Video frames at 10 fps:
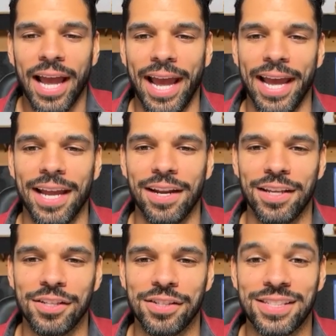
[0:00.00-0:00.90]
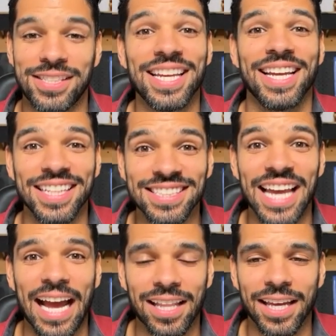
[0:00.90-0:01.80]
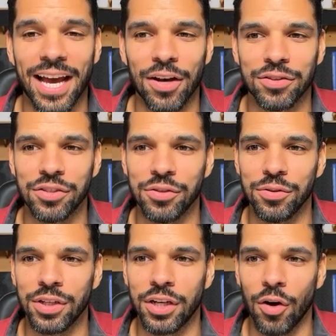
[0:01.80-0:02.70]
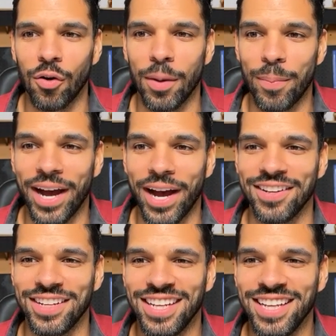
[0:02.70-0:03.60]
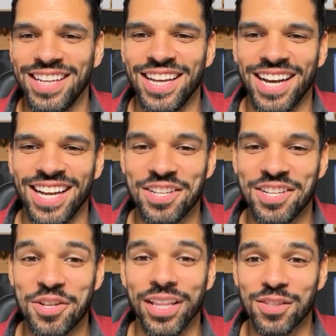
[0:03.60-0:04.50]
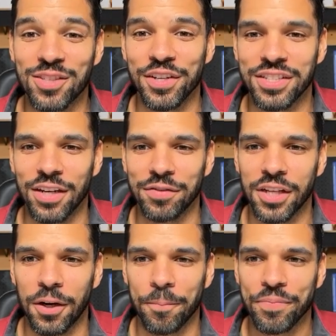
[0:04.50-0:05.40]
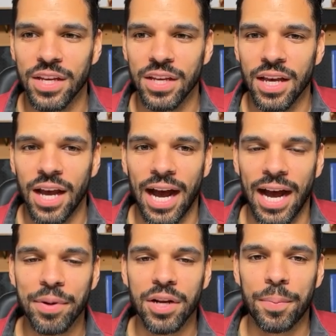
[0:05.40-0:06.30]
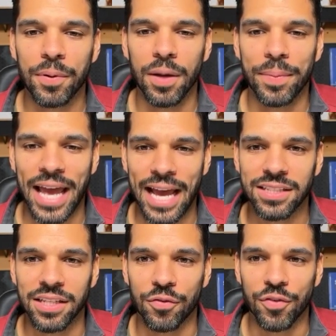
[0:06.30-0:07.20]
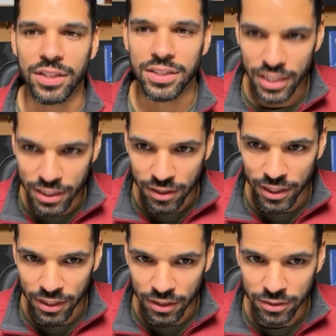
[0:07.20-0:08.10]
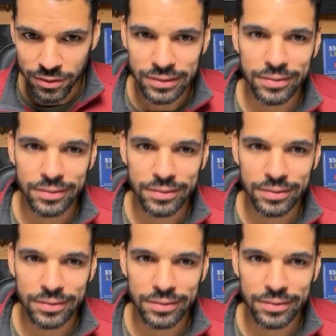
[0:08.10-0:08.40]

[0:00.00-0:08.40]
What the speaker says: and seeing exactly how to go about doing this for yourself. So I'm going to pull up Casting Frontier here,